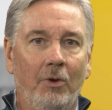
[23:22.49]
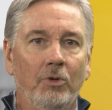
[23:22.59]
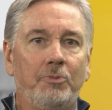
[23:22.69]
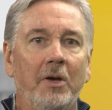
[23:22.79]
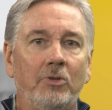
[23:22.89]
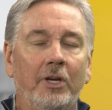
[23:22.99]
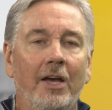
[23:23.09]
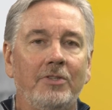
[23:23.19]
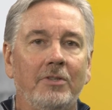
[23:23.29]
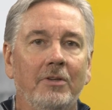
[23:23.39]
with special
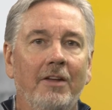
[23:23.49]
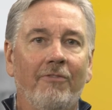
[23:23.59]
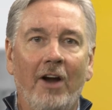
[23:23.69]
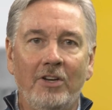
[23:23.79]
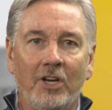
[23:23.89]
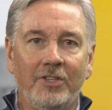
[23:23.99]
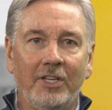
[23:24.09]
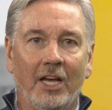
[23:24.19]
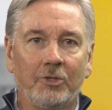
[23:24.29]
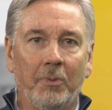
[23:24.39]
guest and
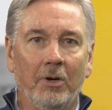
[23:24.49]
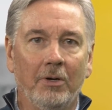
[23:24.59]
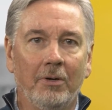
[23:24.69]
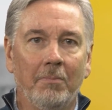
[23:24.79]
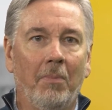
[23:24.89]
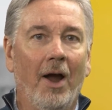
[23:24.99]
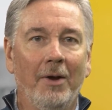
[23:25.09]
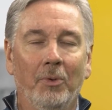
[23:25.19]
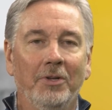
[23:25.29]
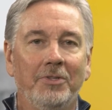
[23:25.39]
franchising expert,
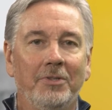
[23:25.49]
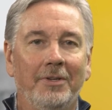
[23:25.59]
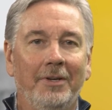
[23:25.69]
Brian Woods.